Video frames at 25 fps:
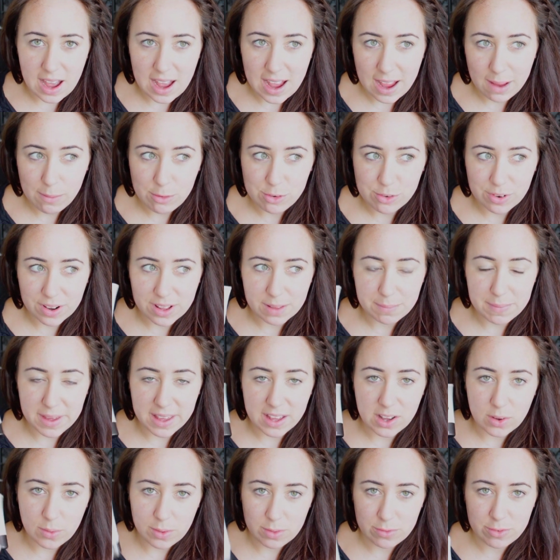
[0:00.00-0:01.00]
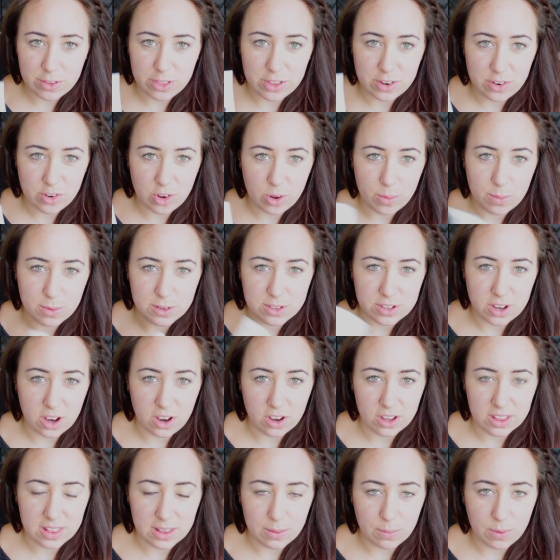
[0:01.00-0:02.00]
I would recommend going for the normal to
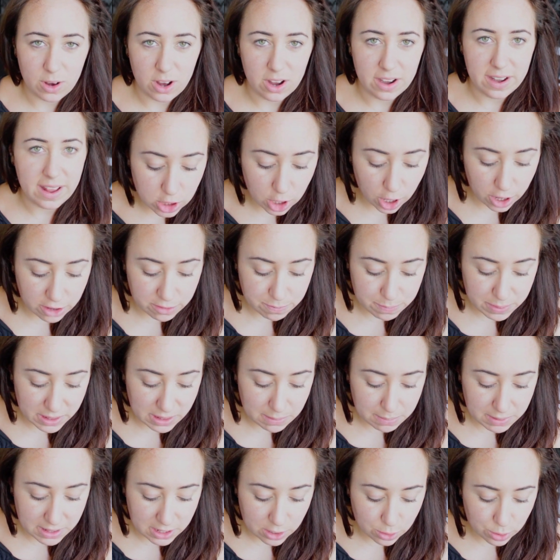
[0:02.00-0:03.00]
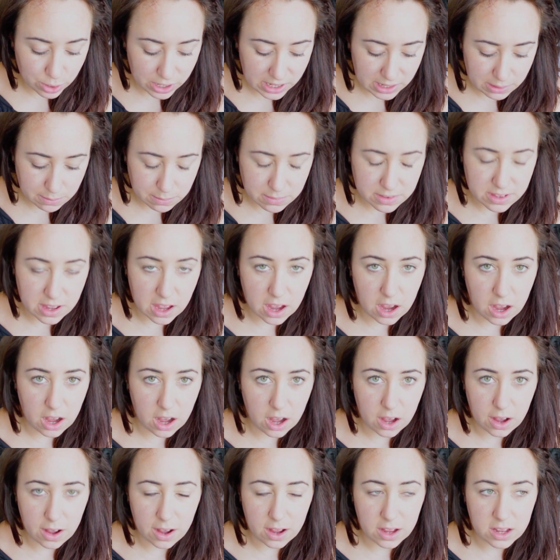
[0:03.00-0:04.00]
oily one. A lot of BB creams
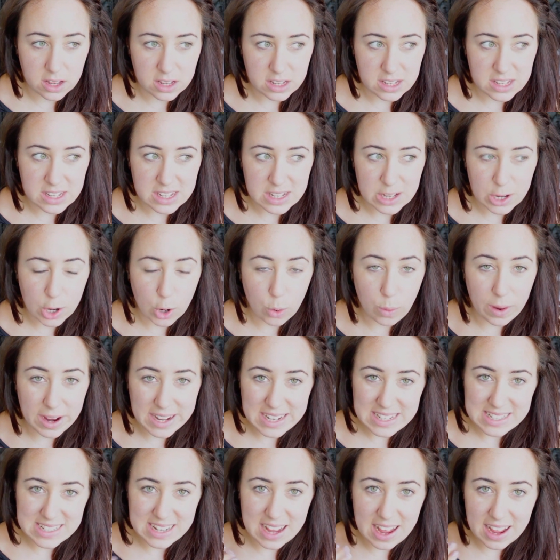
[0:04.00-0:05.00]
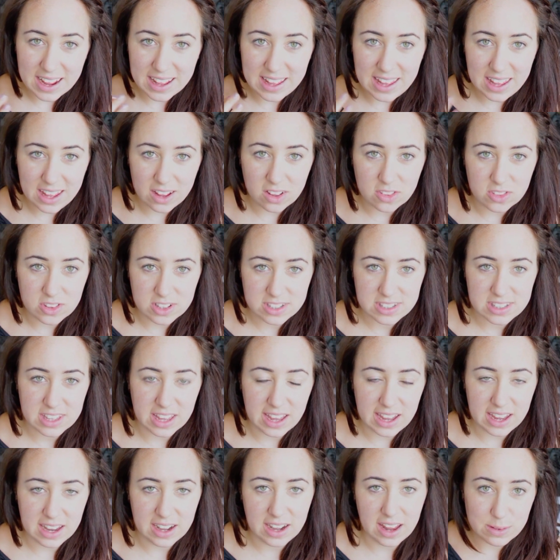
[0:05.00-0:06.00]
are quite tacky on the
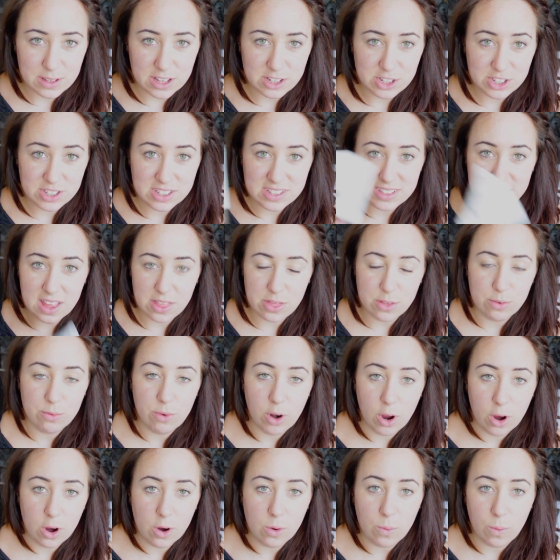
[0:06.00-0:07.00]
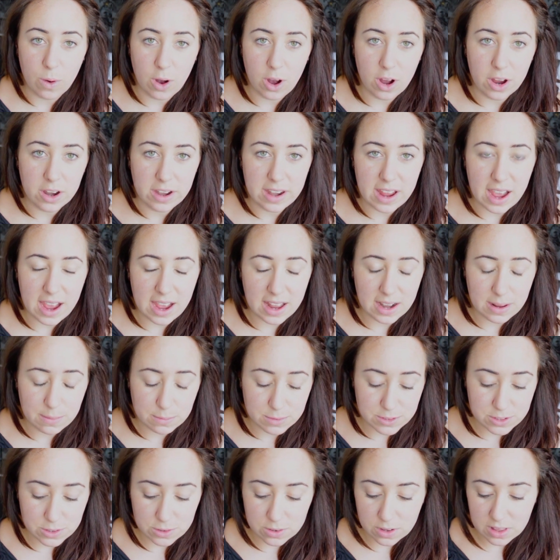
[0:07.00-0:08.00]
skin. I was actually sent the wrong one, and
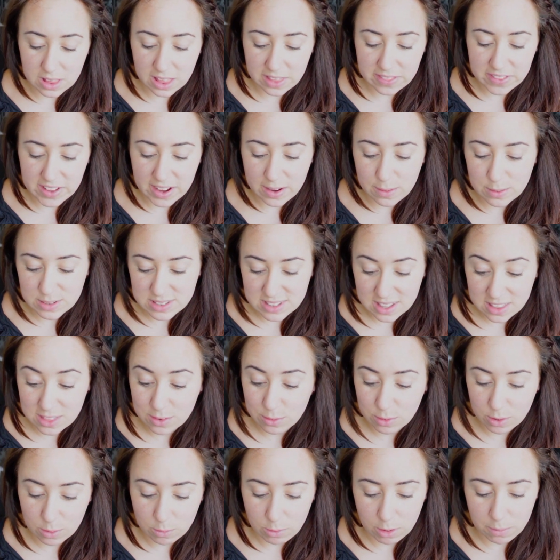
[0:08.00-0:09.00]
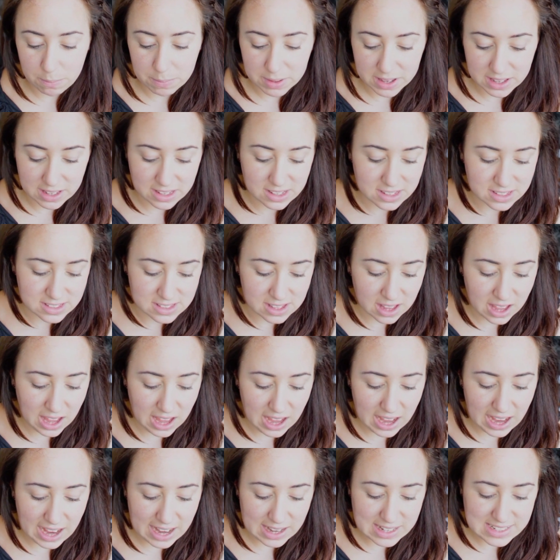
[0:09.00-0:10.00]
I'm so glad that I was sent the wrong one, because
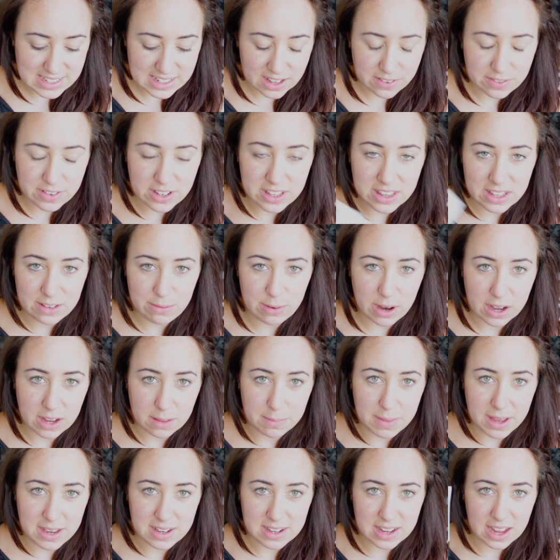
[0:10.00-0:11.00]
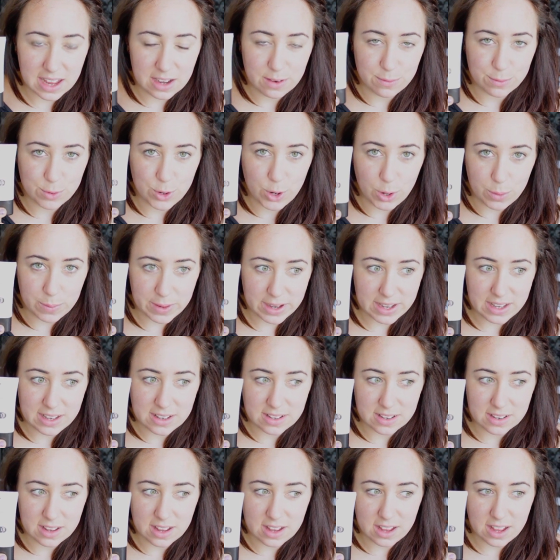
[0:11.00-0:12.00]
I definitely recommend kind of
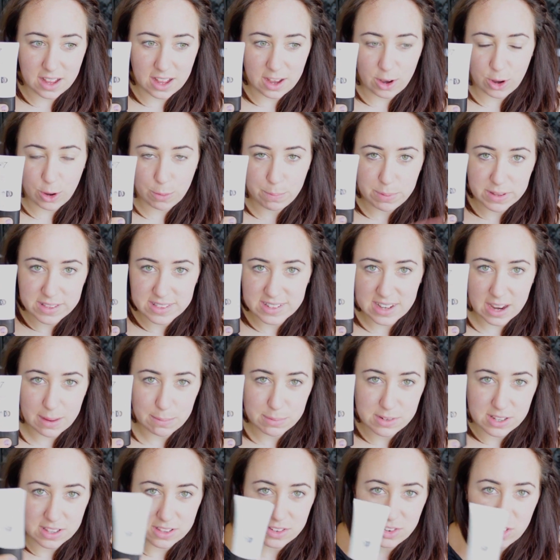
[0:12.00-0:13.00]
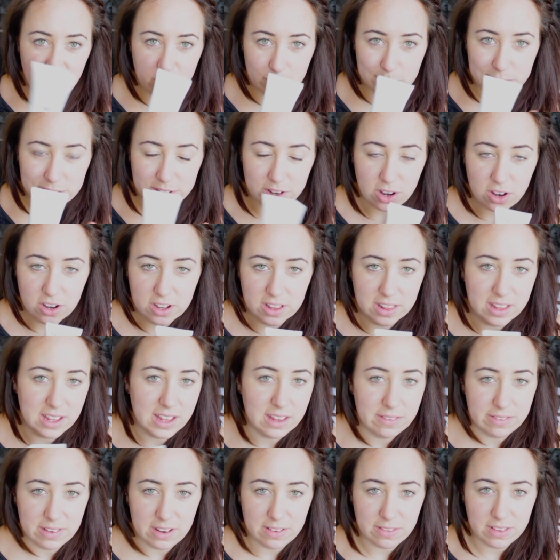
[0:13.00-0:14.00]
going up a step to the normal to
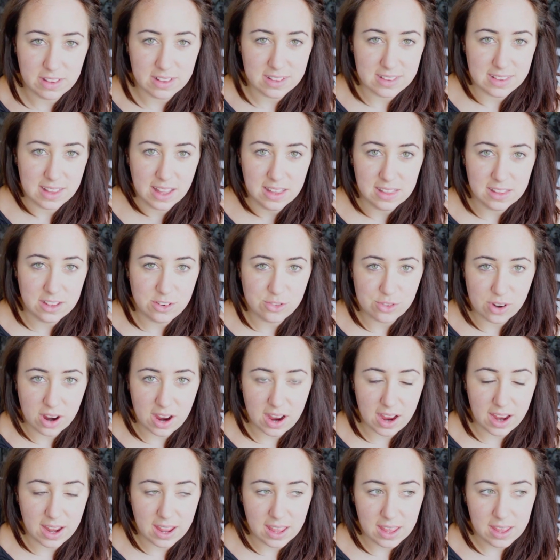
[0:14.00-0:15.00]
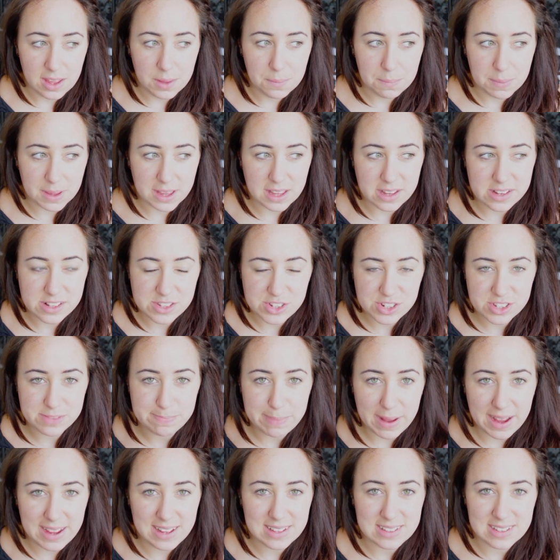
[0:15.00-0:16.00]
oily even if you're slightly dry, because
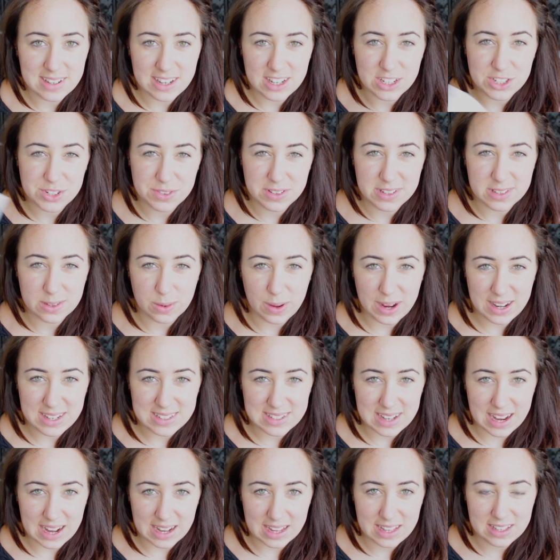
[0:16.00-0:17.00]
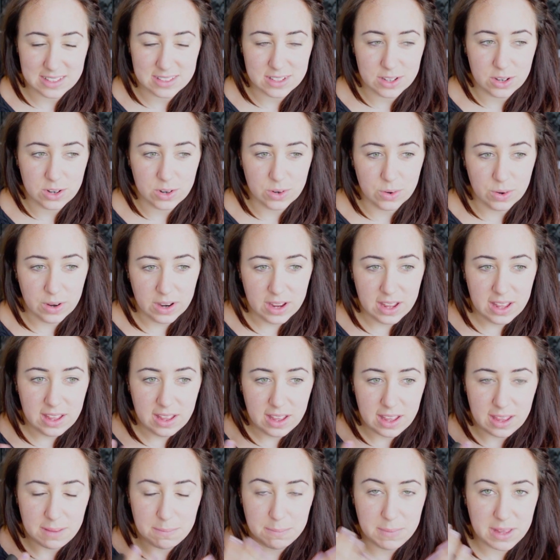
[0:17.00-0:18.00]
just by its nature it's quite tacky, so
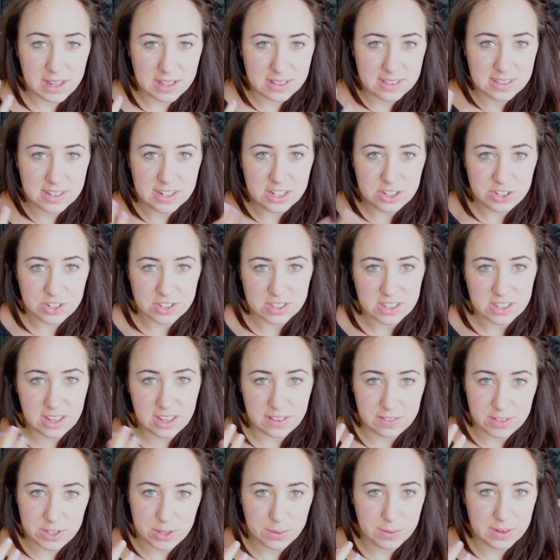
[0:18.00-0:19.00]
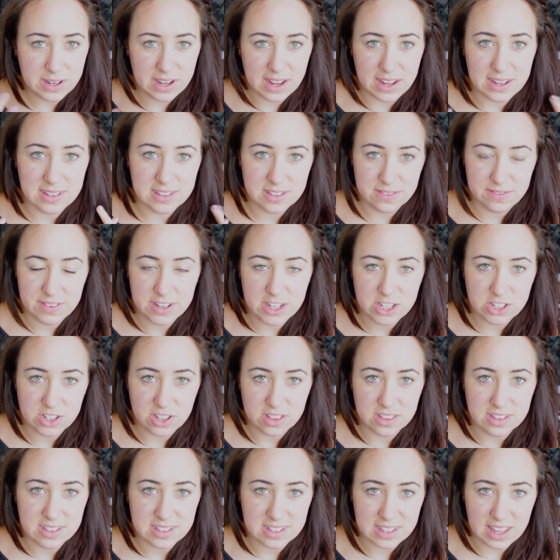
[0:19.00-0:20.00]
it means that it gives you a nicer finish
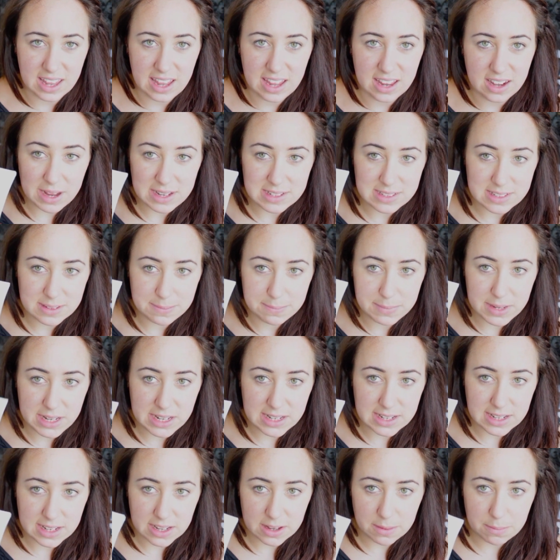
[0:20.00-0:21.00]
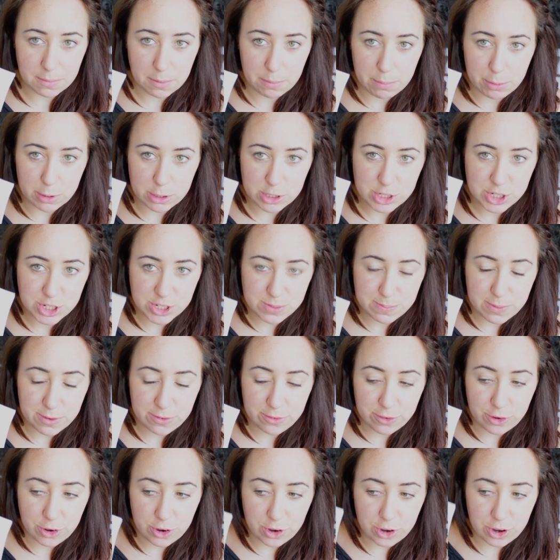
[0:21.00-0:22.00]
on the skin. Mine's in medium, but just
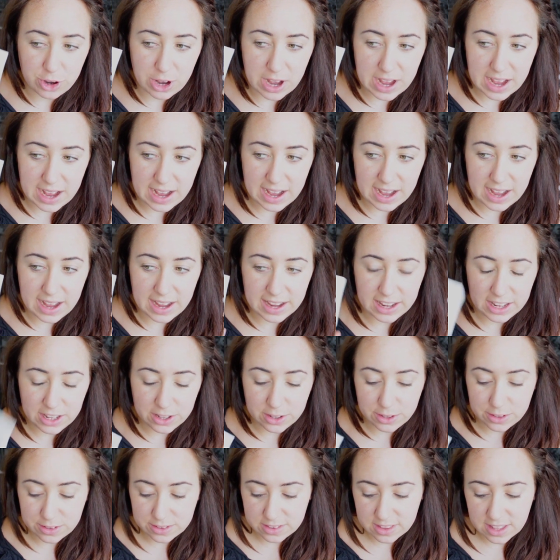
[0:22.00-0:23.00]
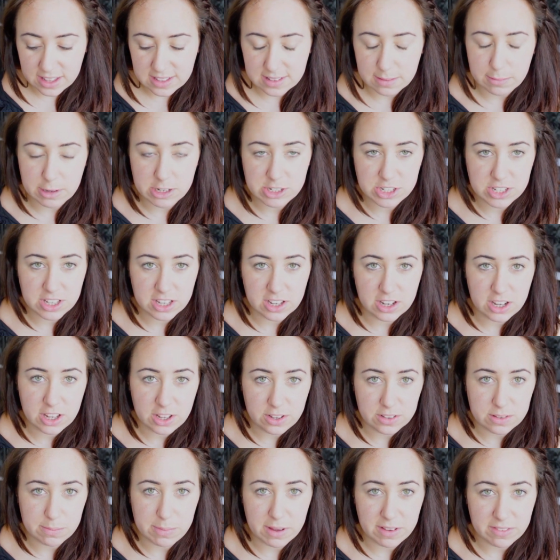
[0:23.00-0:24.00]
before I use this I'm actually going
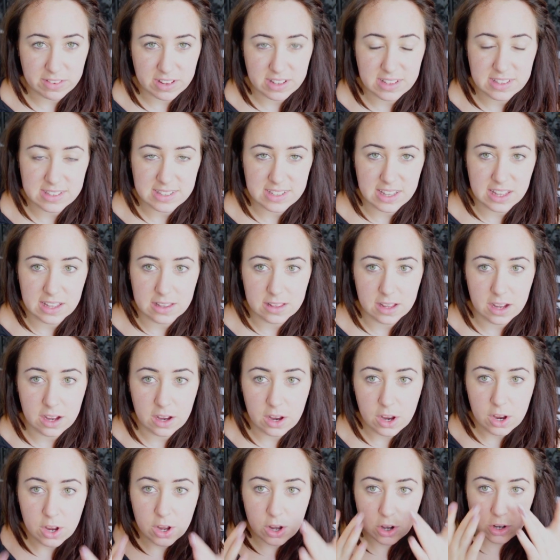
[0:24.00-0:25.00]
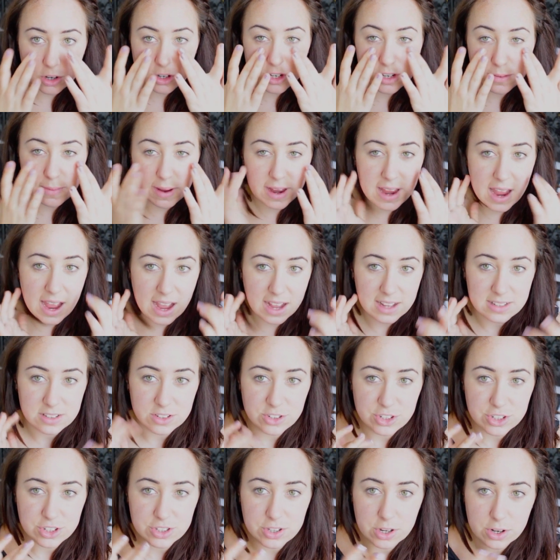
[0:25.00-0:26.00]
to use a bit of concealer under my eyes
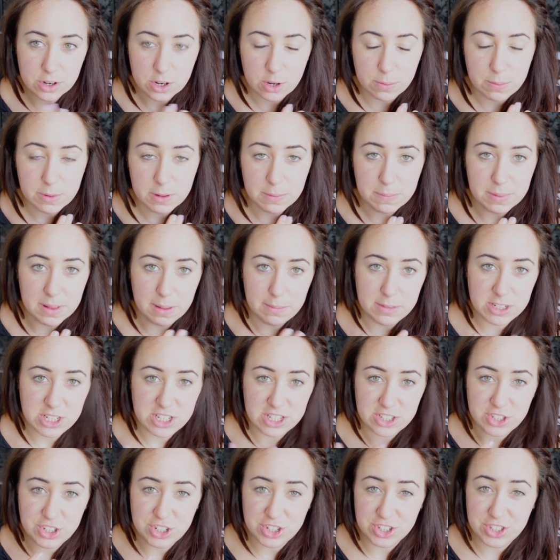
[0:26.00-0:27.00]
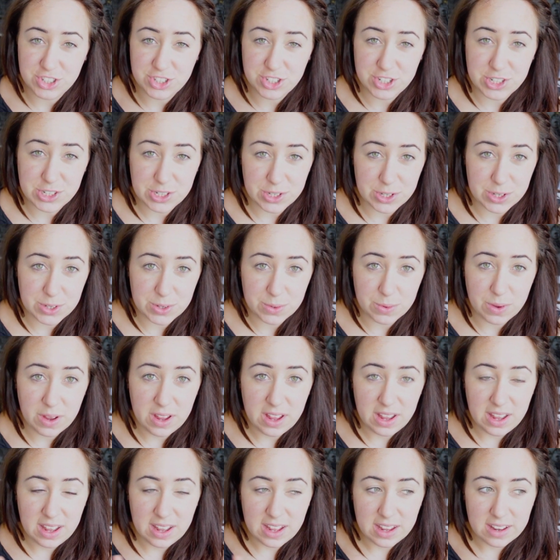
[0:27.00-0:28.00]
and just on a couple of blemishes, just to,
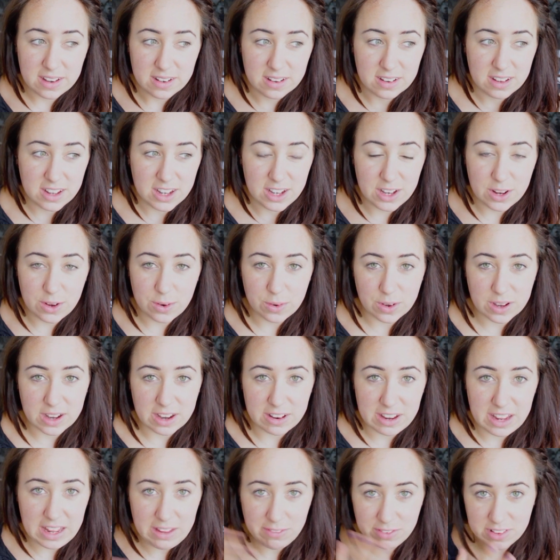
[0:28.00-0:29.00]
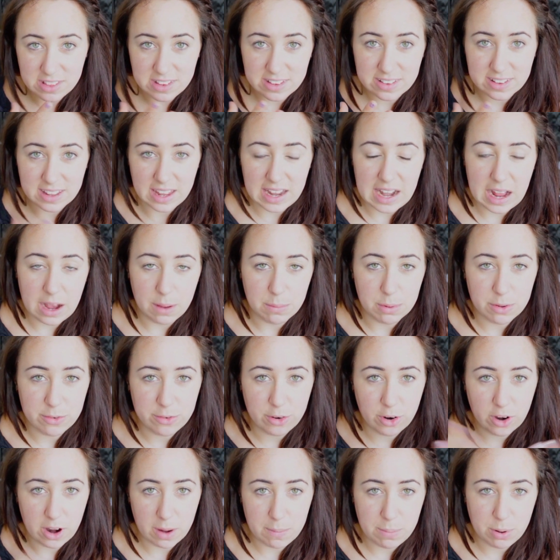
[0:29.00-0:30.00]
you know, even the skin out
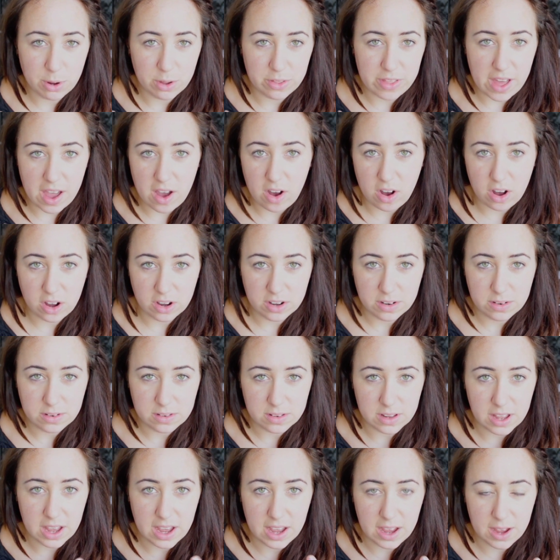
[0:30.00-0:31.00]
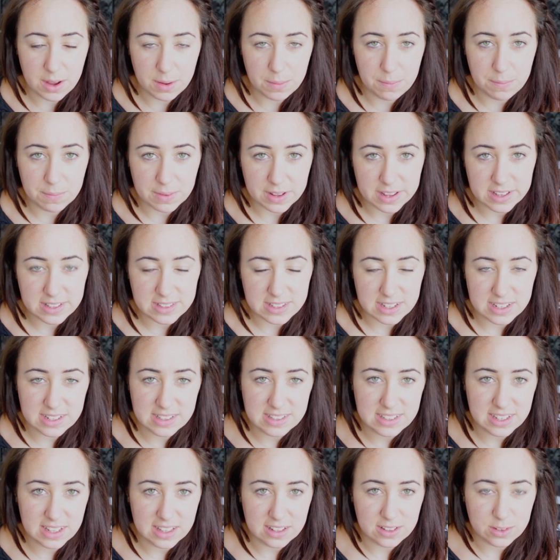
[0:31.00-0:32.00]
before I put that on, because the
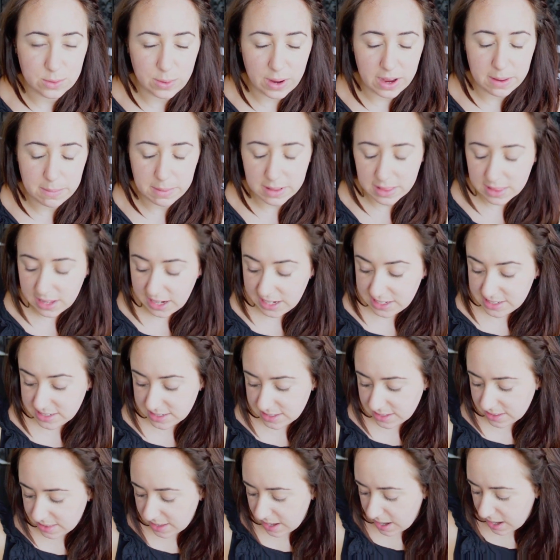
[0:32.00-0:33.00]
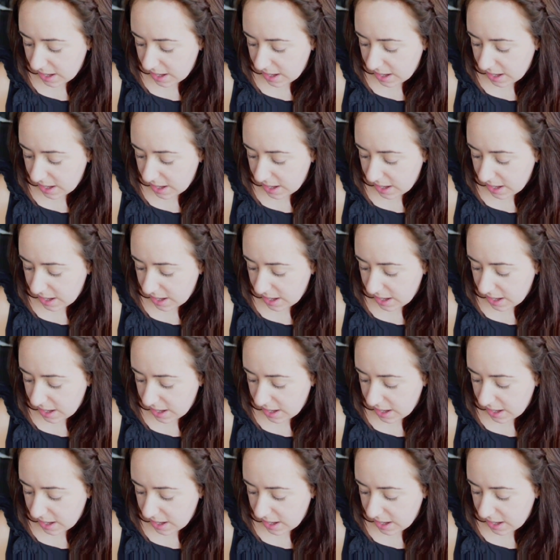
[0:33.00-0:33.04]
concealer is quite a bit lighter than